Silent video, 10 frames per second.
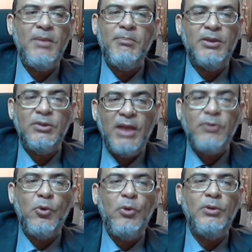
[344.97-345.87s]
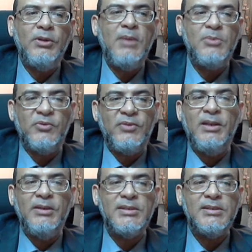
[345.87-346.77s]
but not all types of
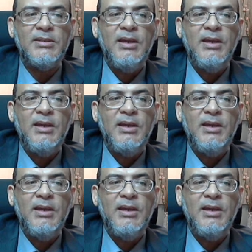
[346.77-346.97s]
illness.